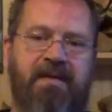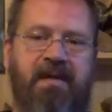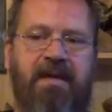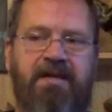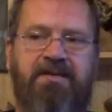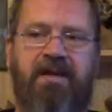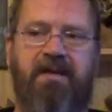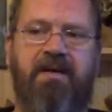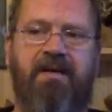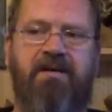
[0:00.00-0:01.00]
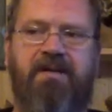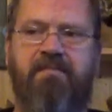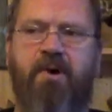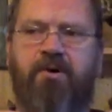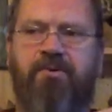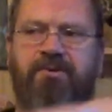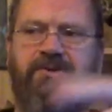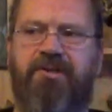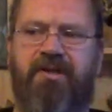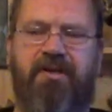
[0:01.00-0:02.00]
And they say,
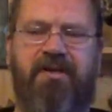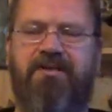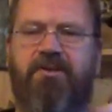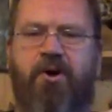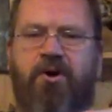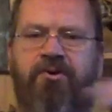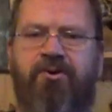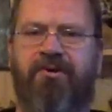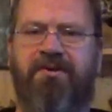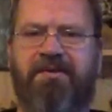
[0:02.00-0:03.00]
democracy is gone.